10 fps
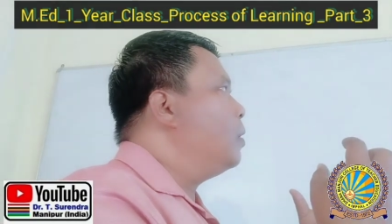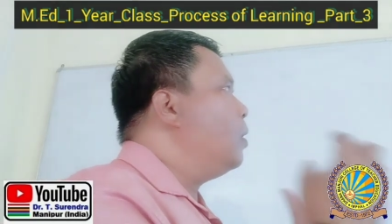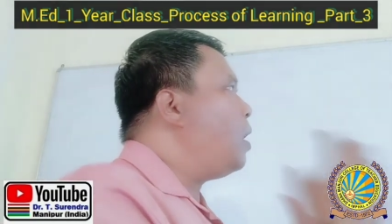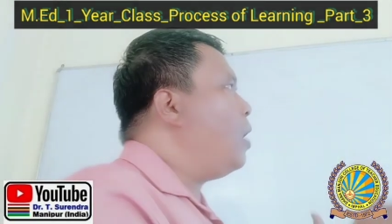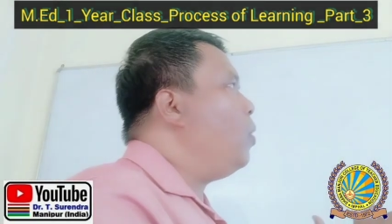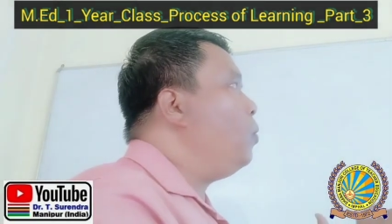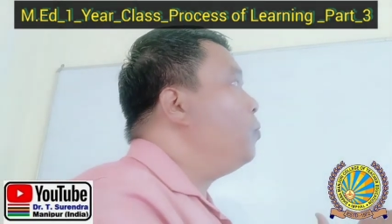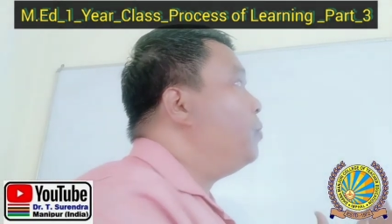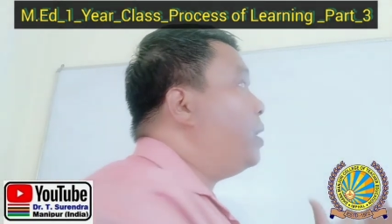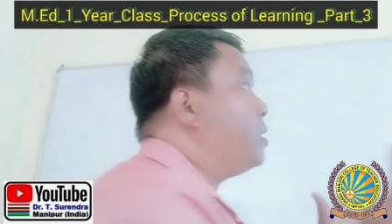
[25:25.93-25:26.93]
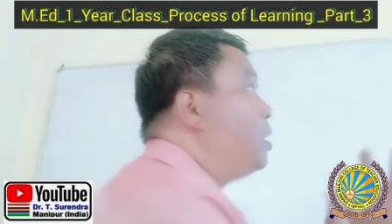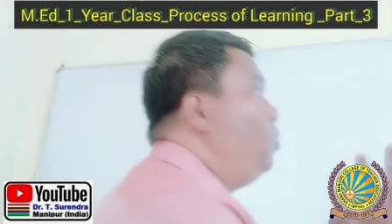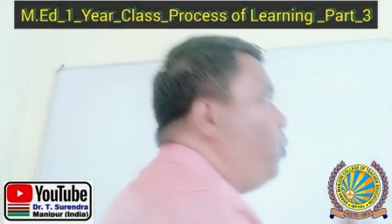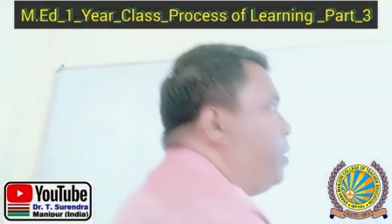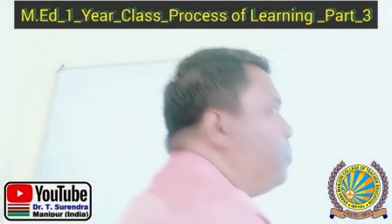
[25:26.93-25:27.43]
how there is a
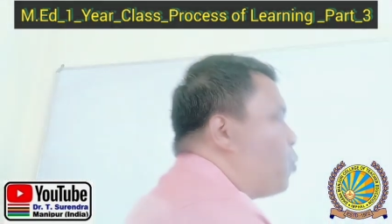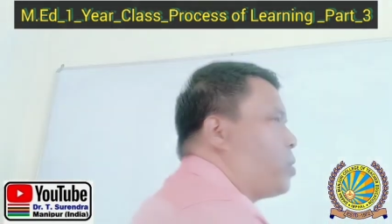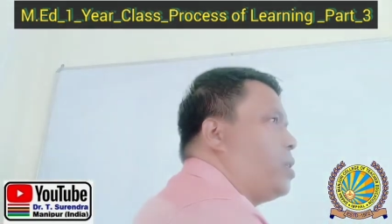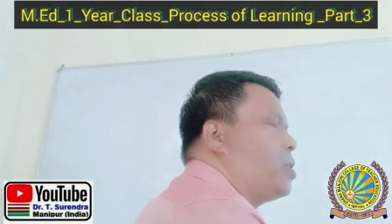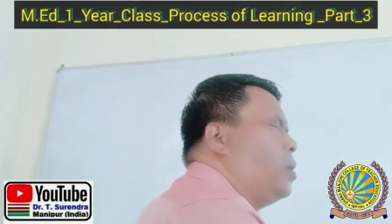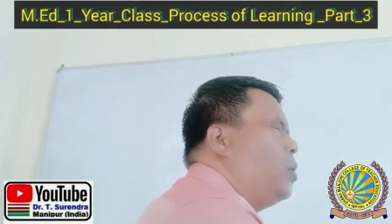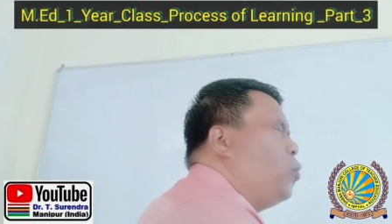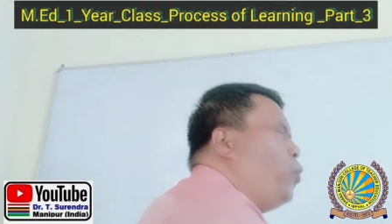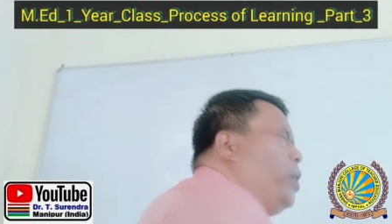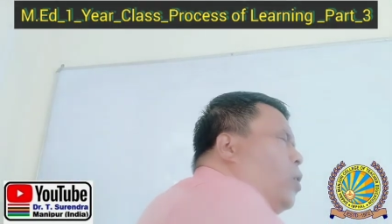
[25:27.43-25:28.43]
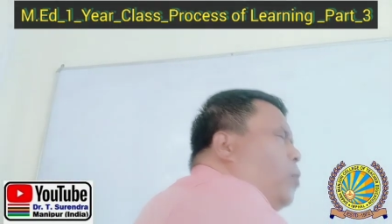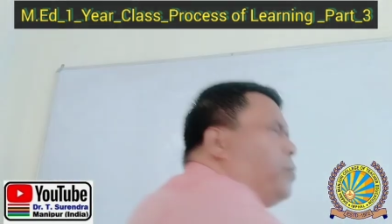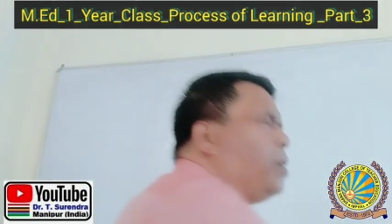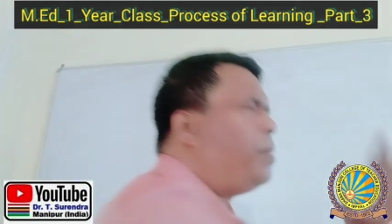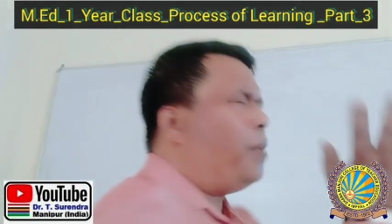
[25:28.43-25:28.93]
knowing process. We
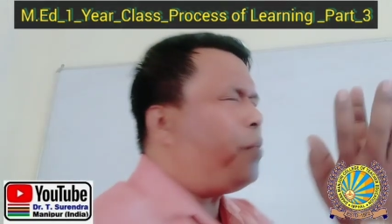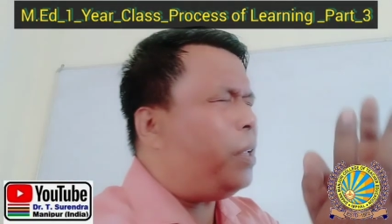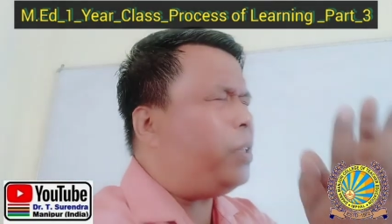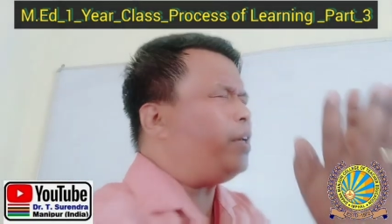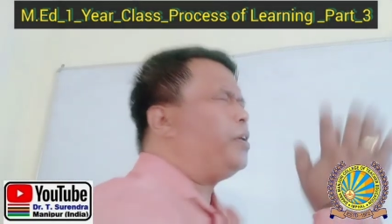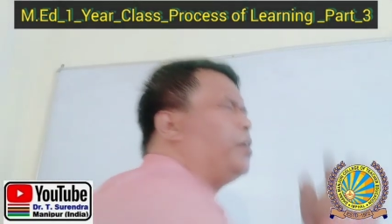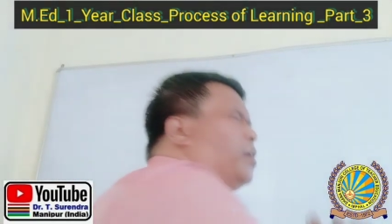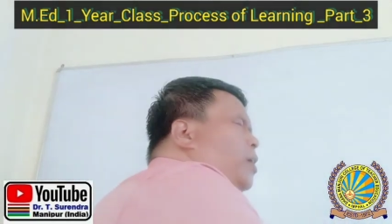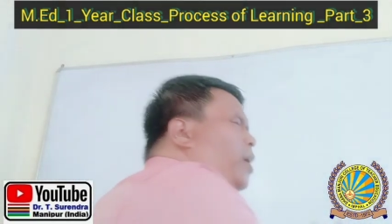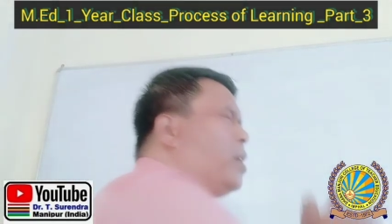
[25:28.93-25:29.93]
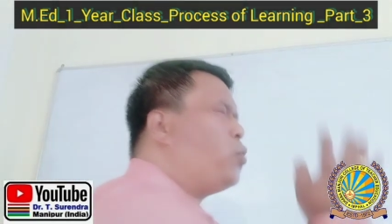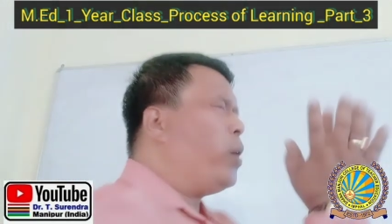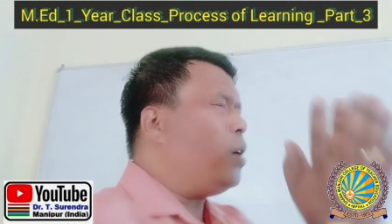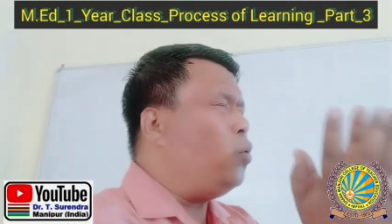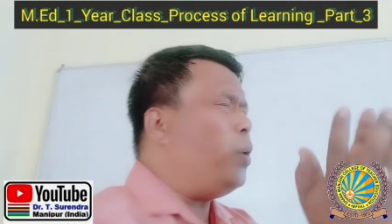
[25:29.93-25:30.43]
observe every day as
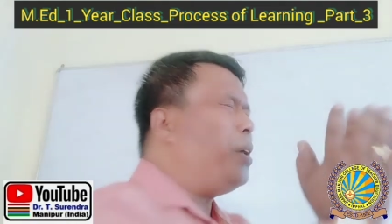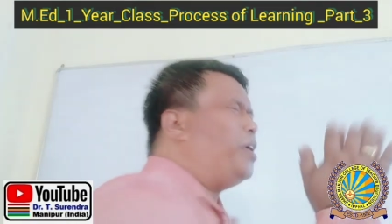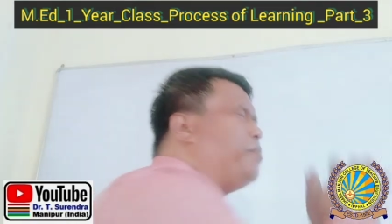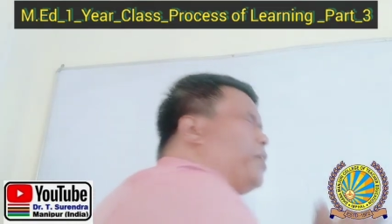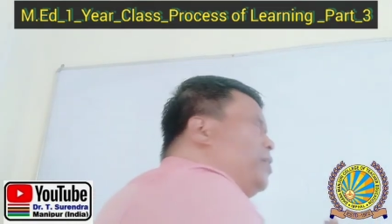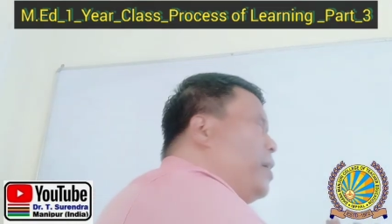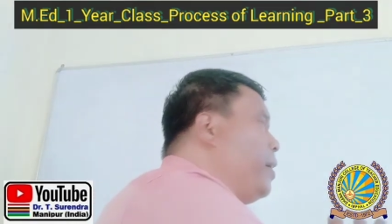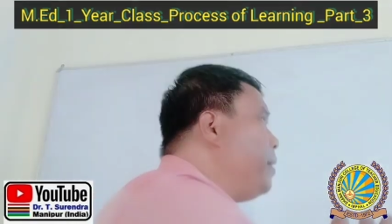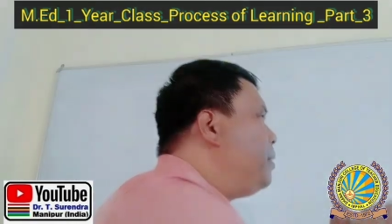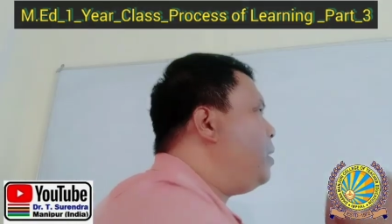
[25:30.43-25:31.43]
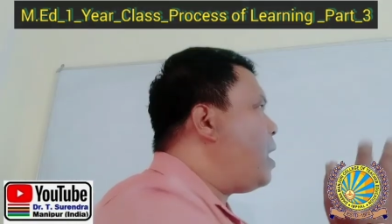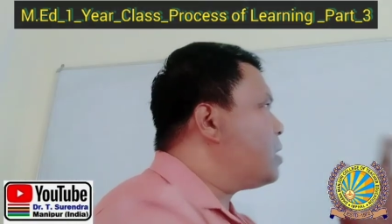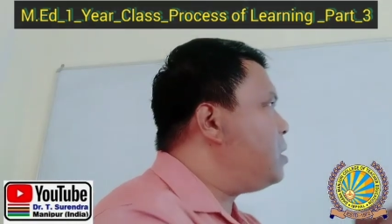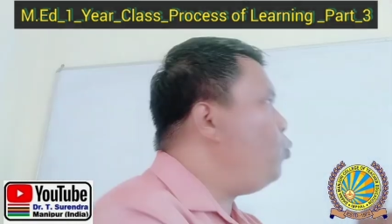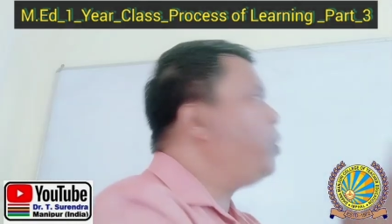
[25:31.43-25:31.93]
we are knowing every day, and
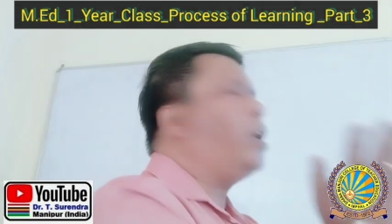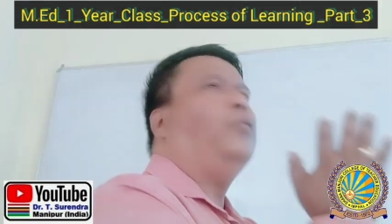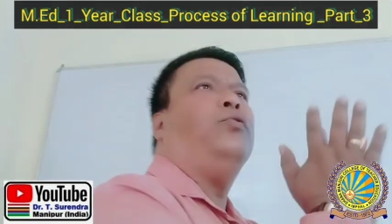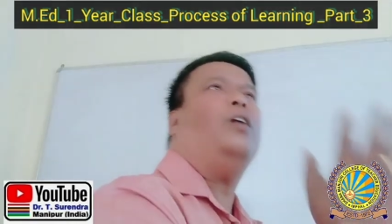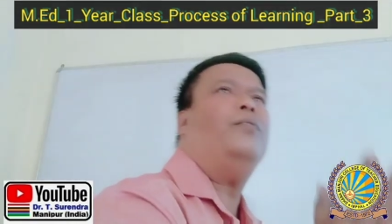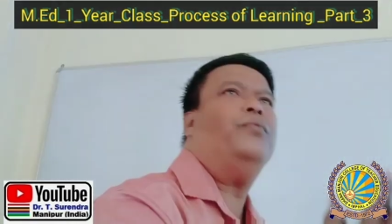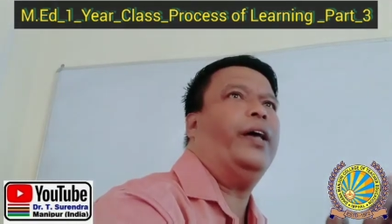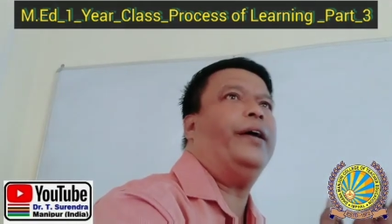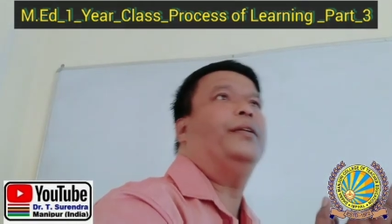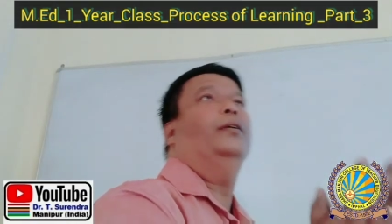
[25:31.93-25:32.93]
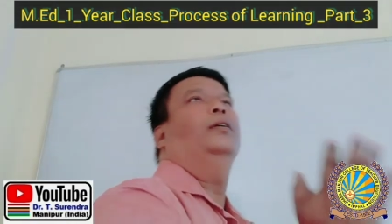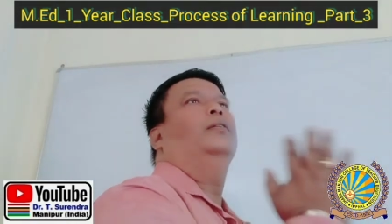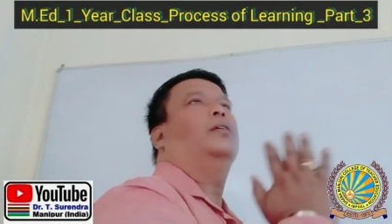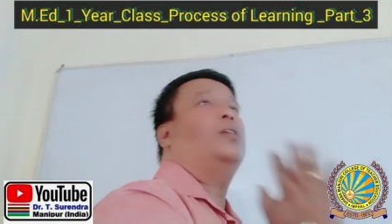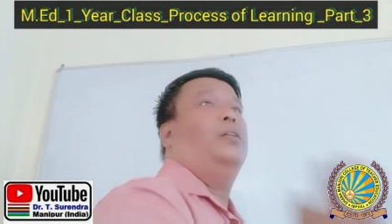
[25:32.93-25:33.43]
lastly we confirm
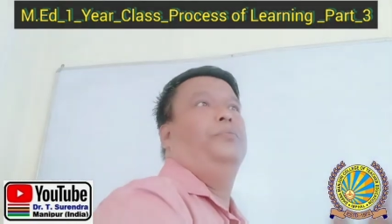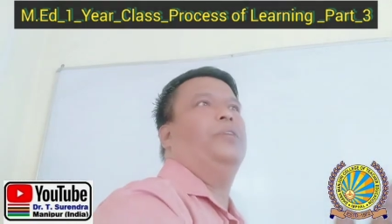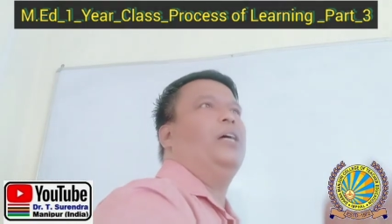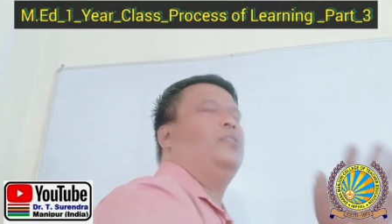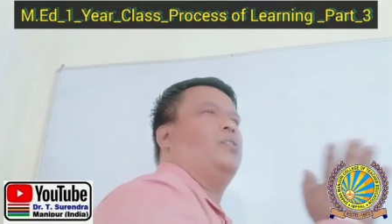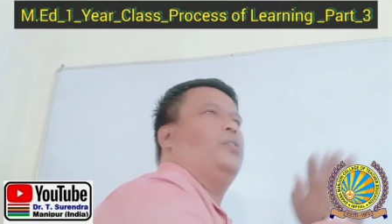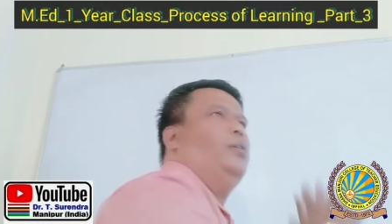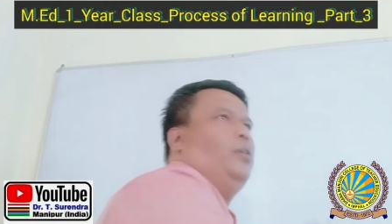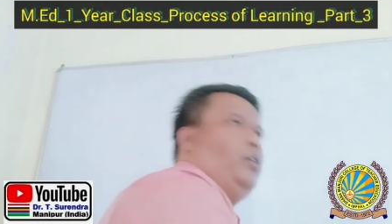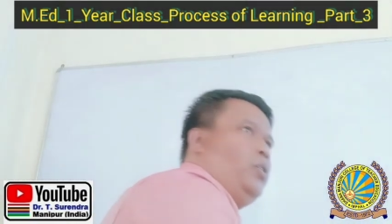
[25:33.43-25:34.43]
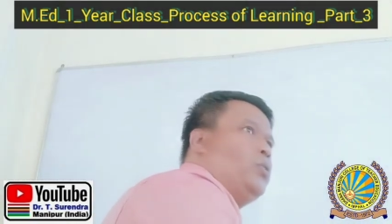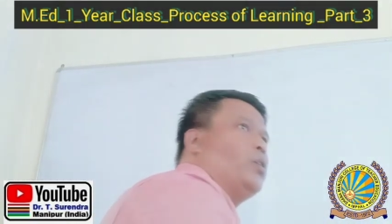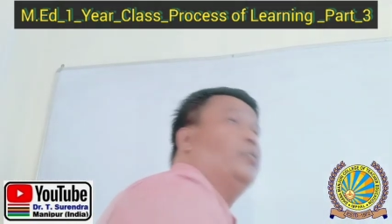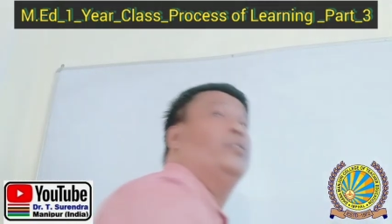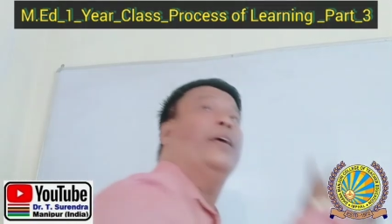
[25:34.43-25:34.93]
that the sun rises in the east
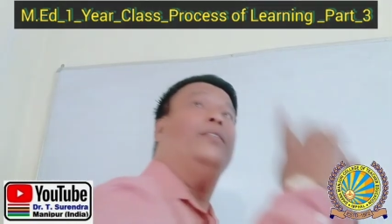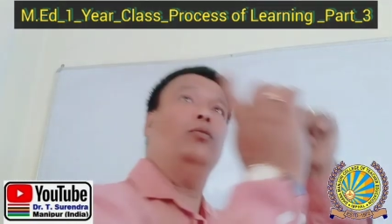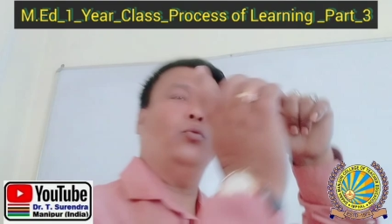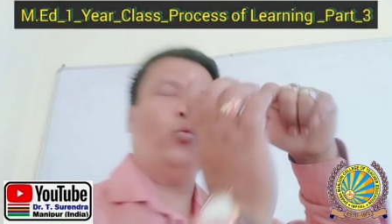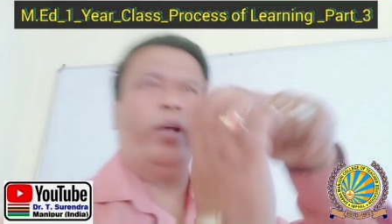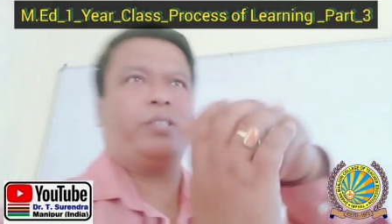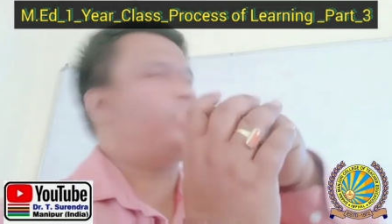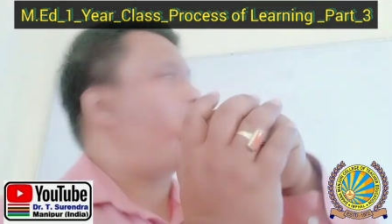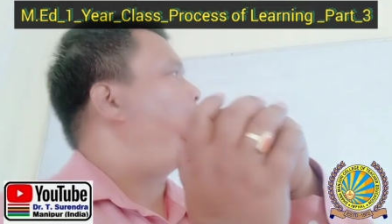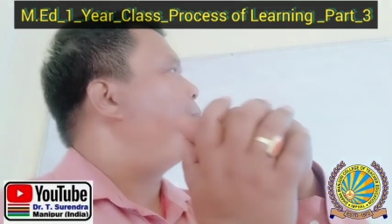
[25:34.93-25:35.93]
and sets in the west.